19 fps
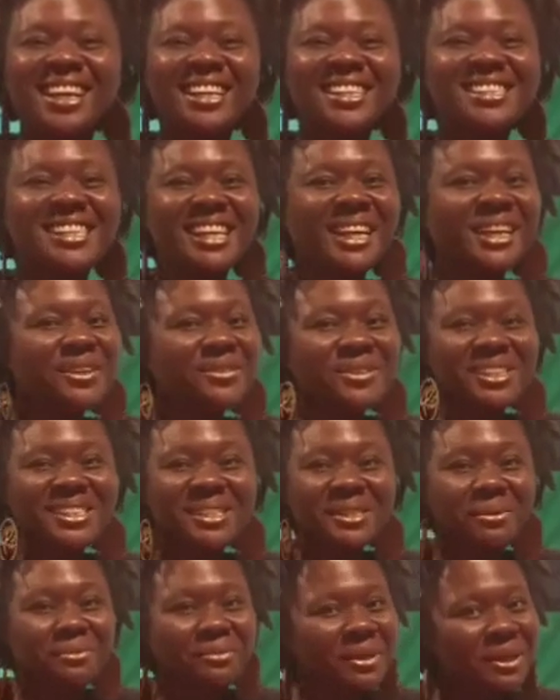take it
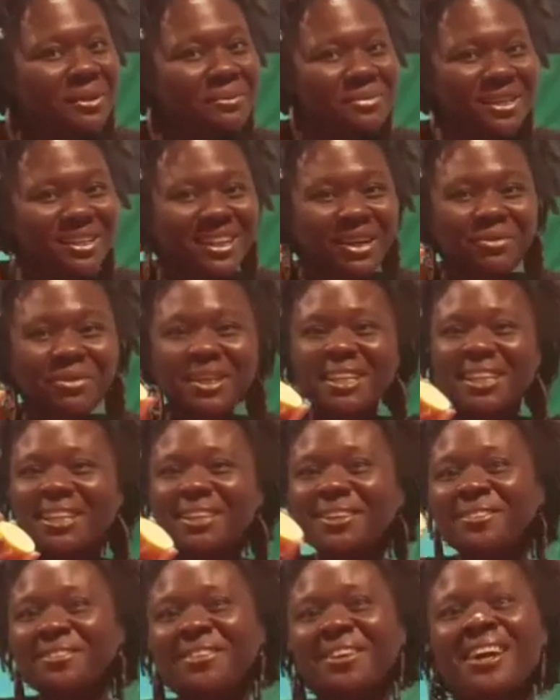with some lemon. I'm going to
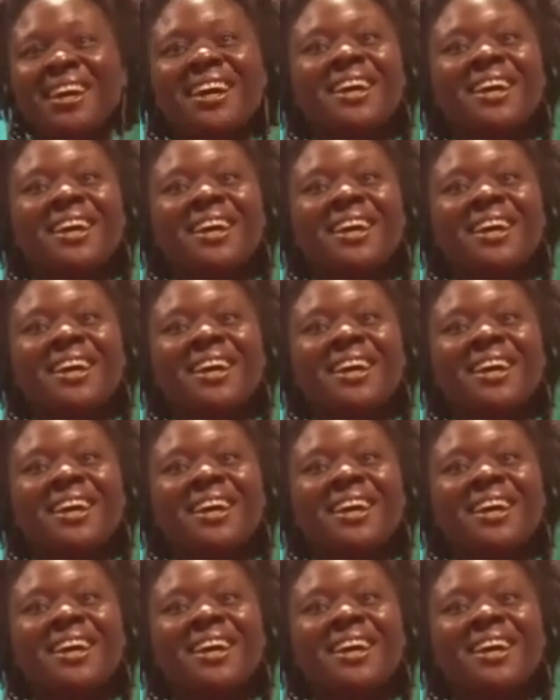give